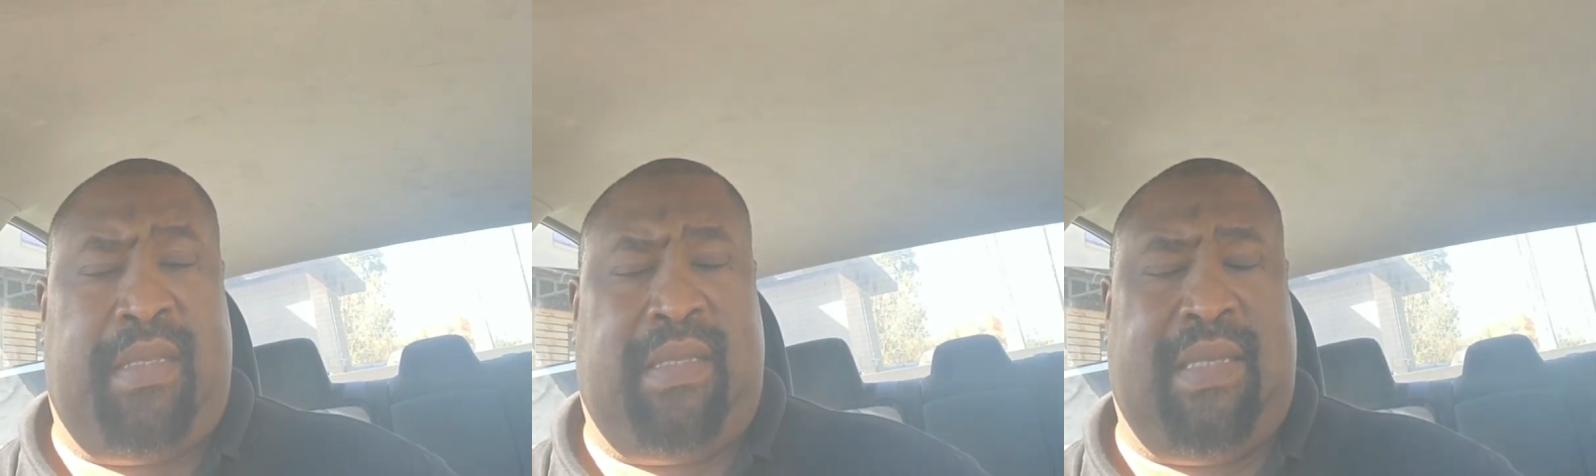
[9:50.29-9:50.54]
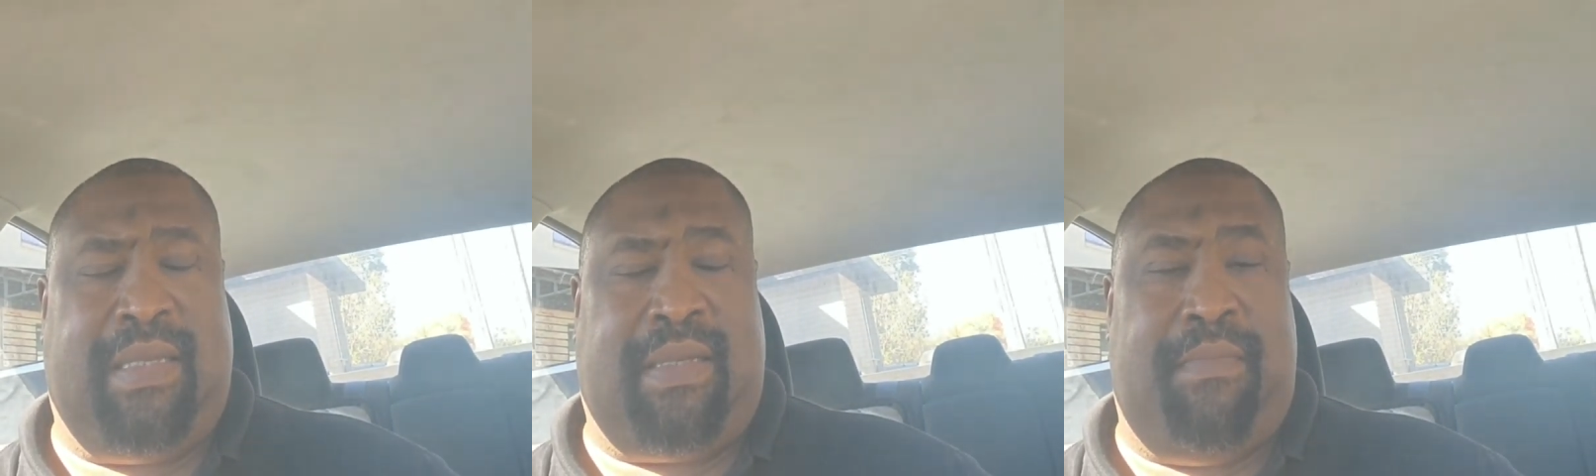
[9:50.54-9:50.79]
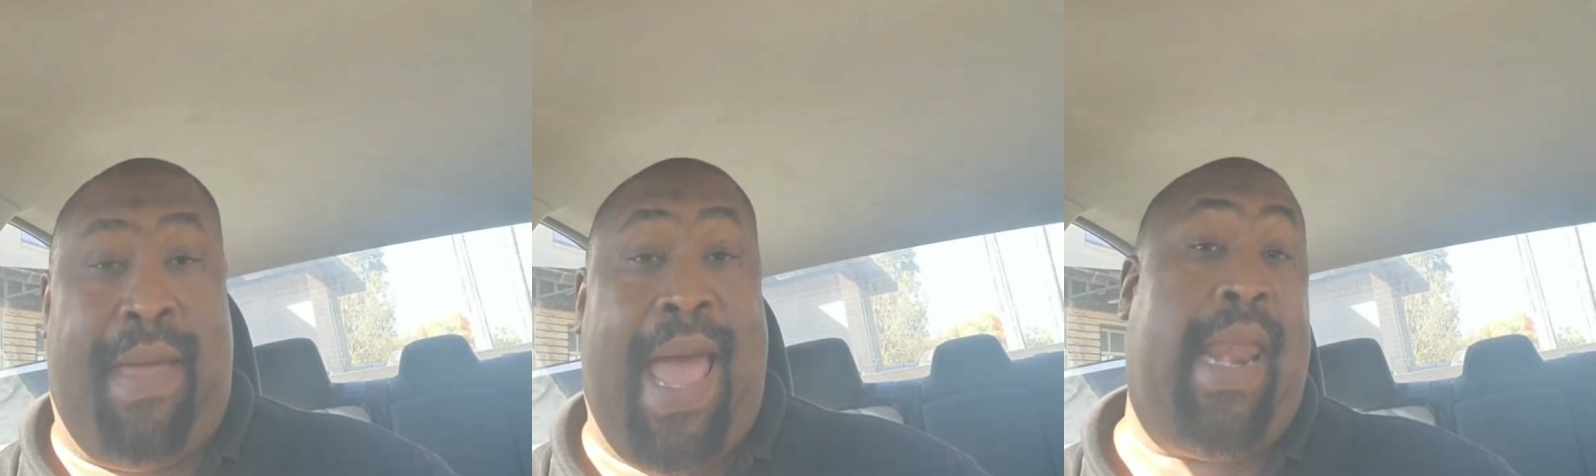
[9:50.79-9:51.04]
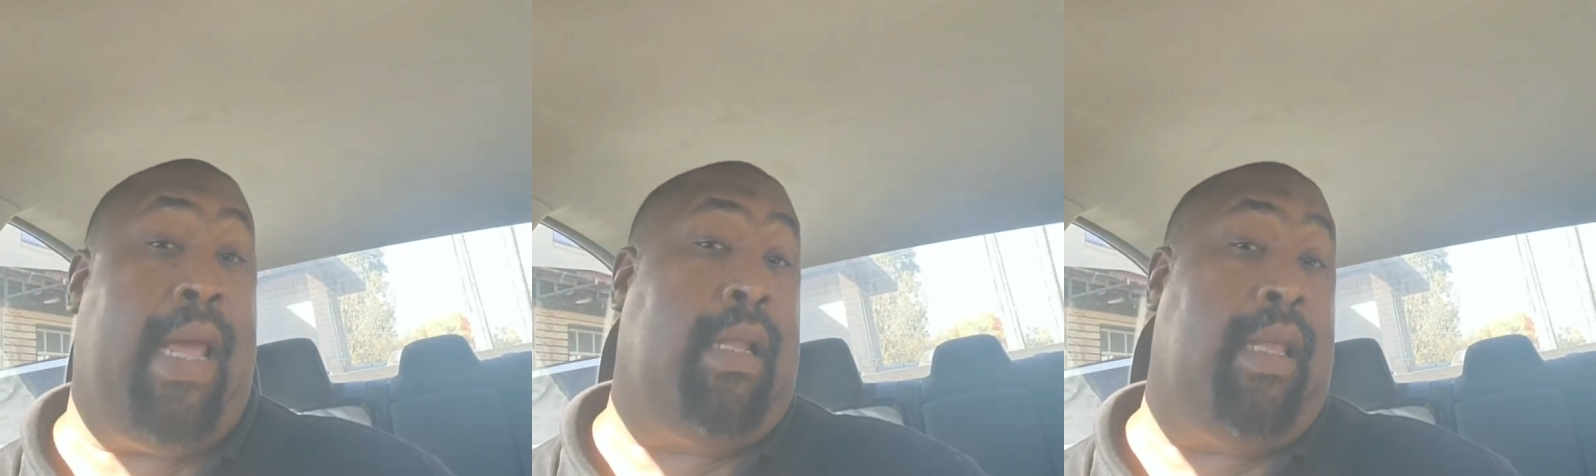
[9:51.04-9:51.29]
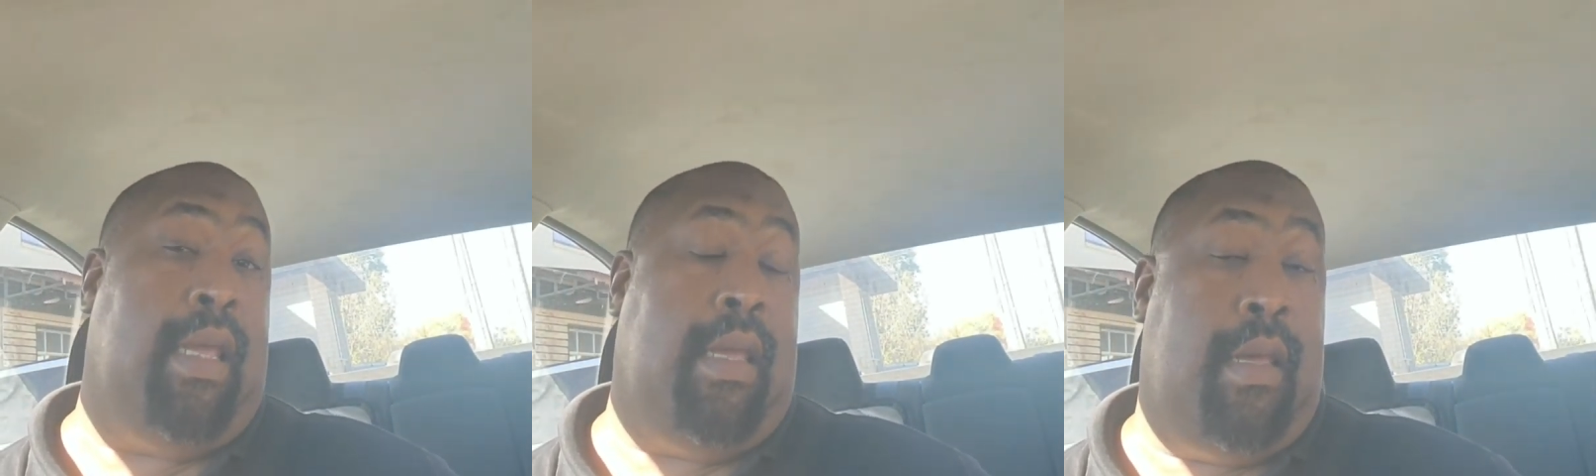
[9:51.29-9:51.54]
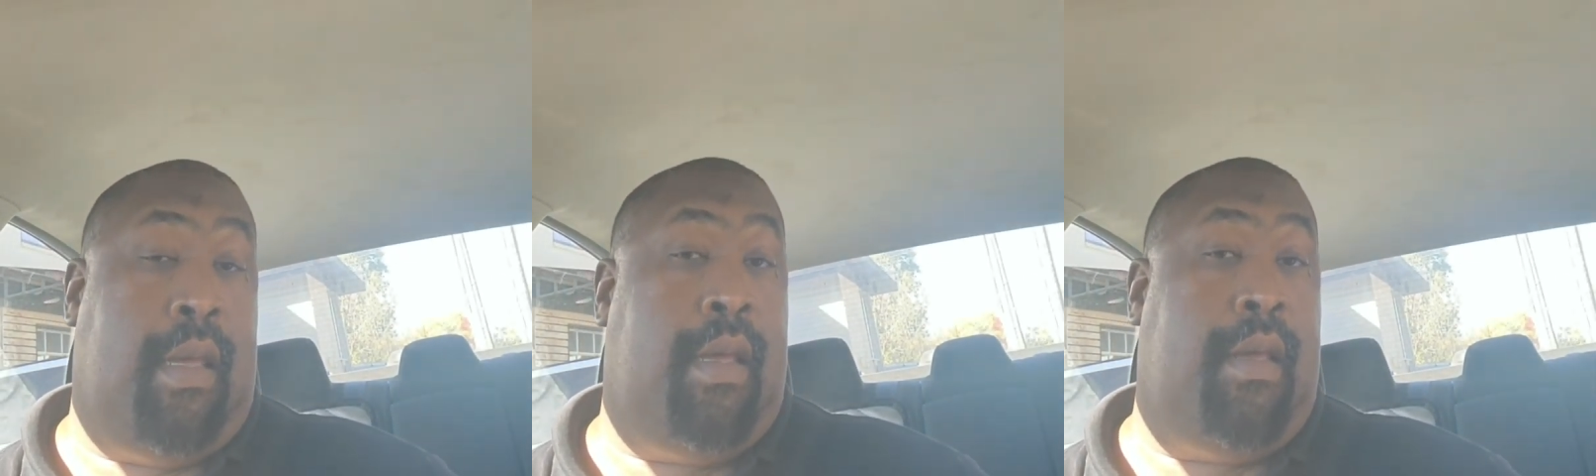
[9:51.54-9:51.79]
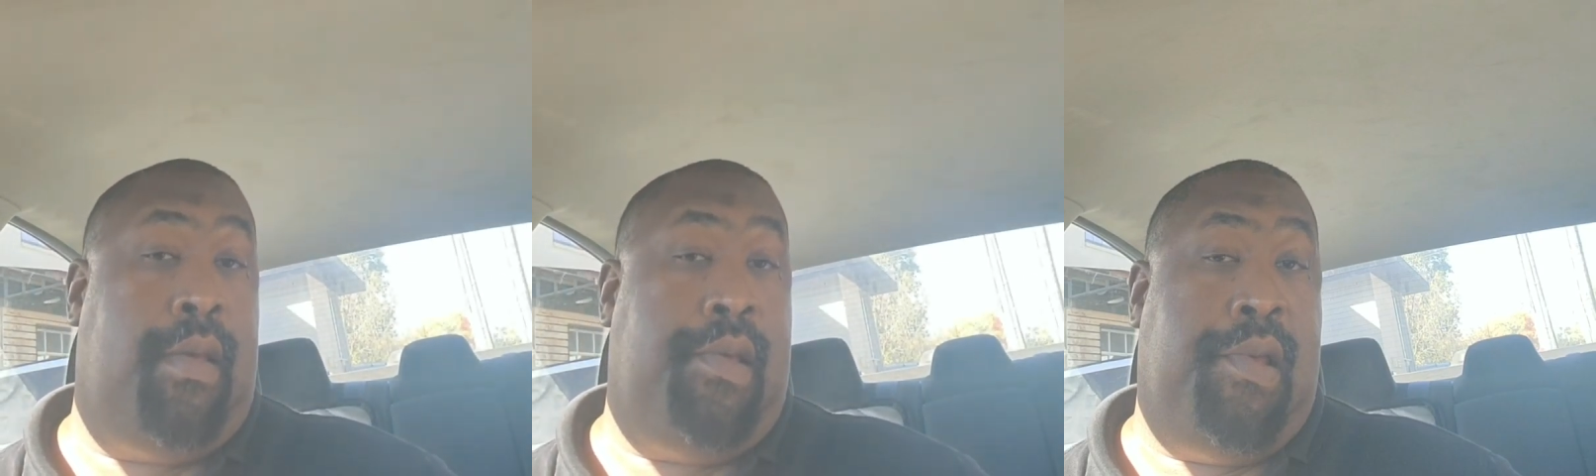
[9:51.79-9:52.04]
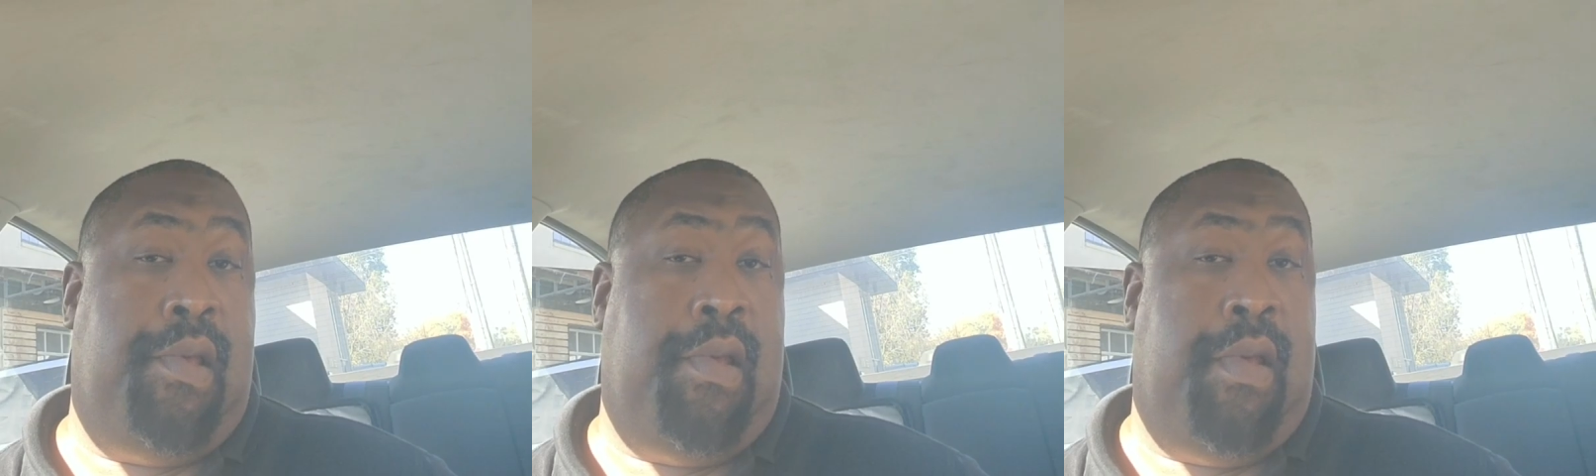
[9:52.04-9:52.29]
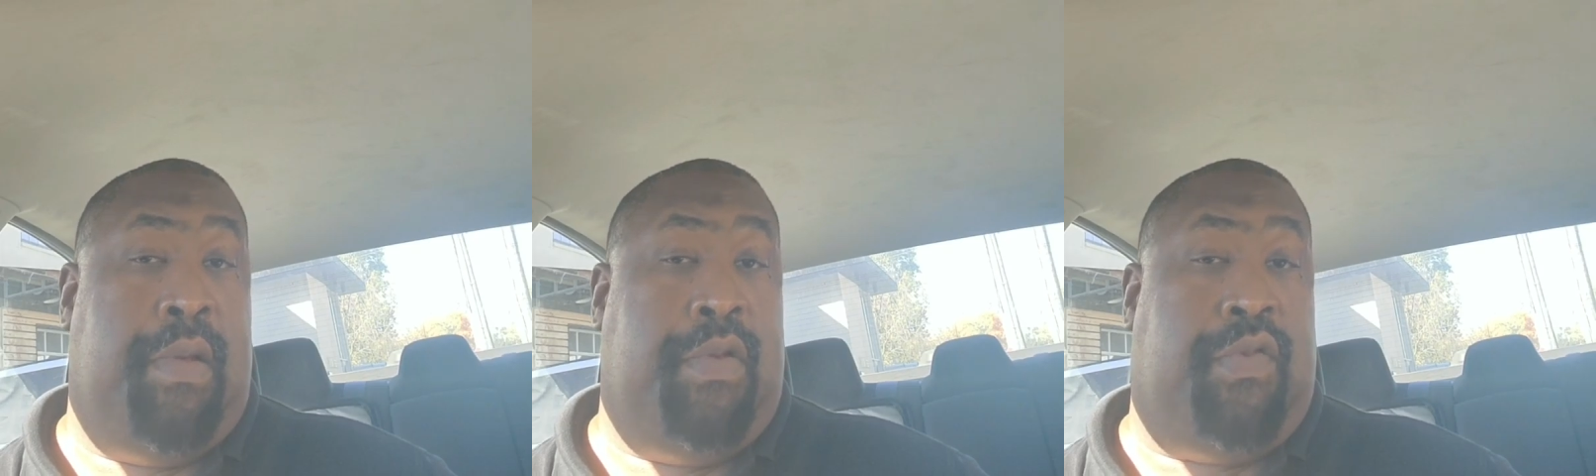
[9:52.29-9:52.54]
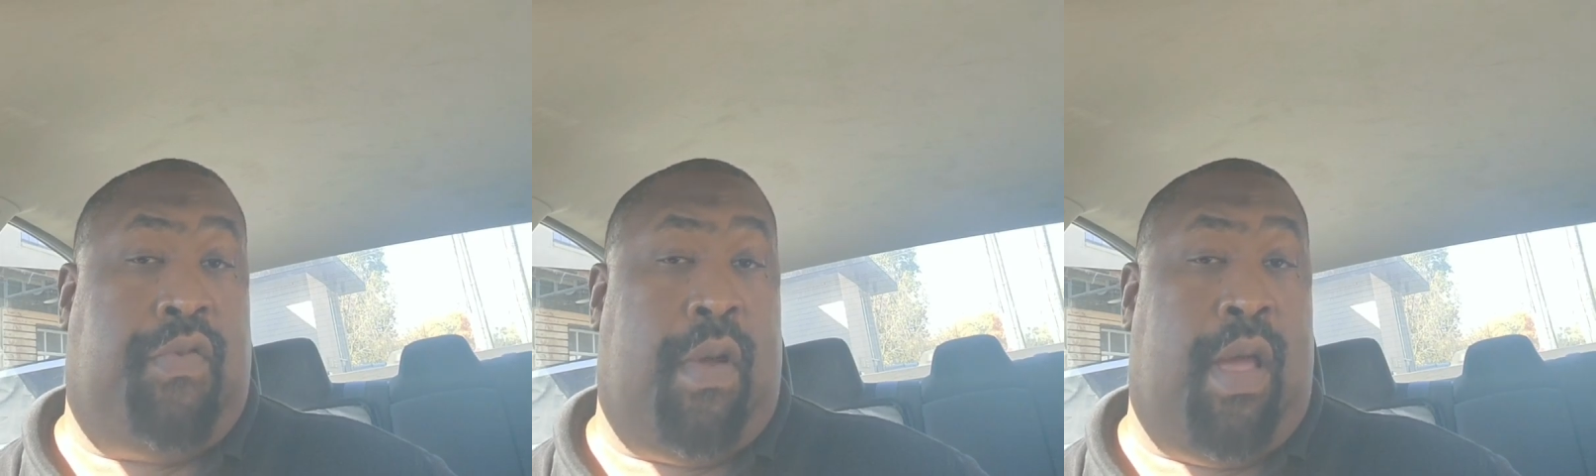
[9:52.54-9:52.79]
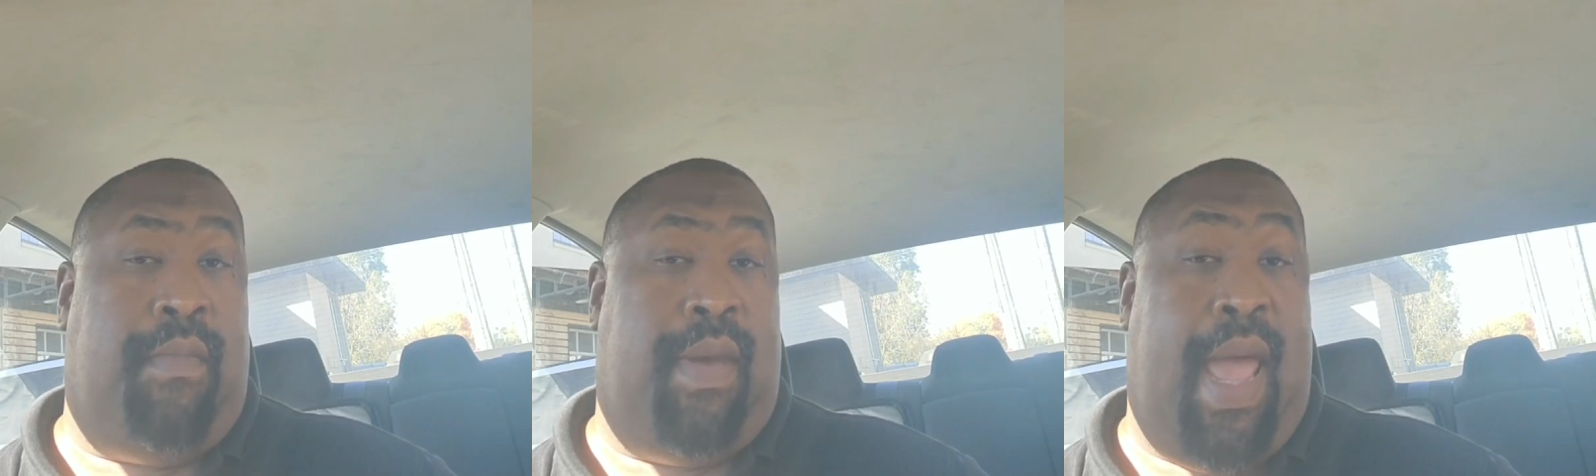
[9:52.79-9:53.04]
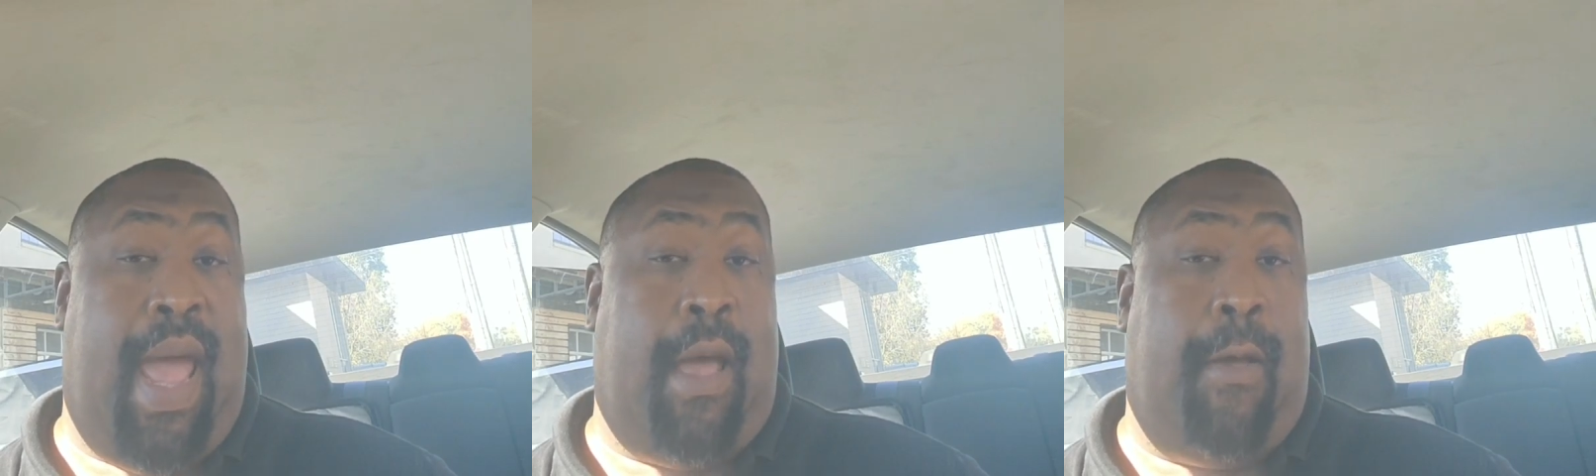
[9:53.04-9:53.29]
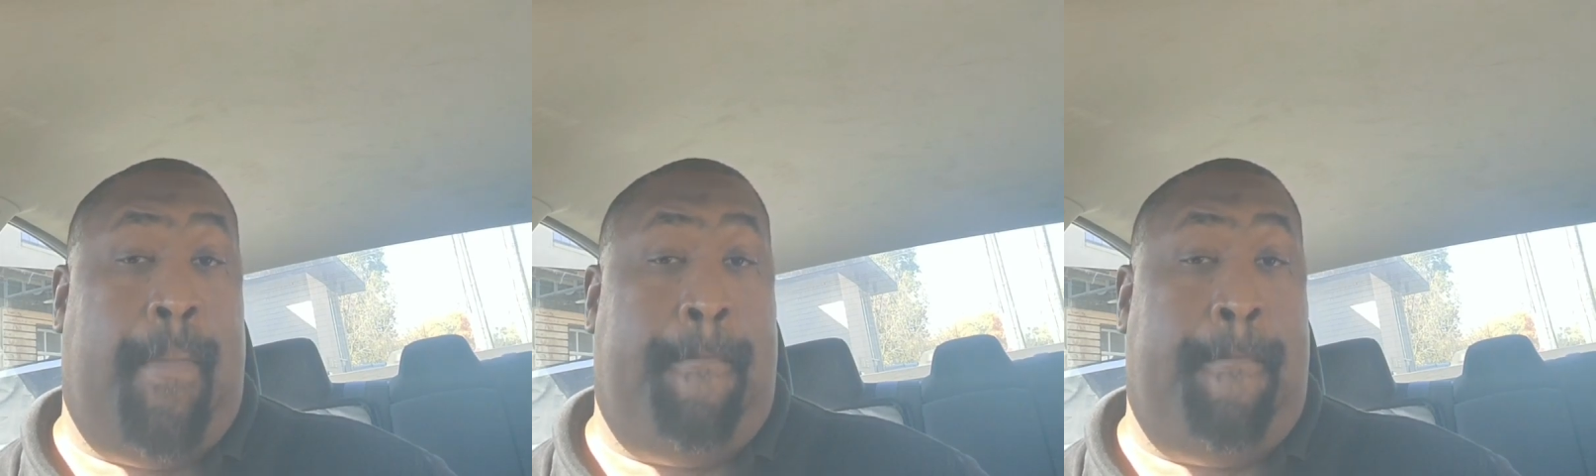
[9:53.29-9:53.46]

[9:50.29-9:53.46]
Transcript: systematically drummed out,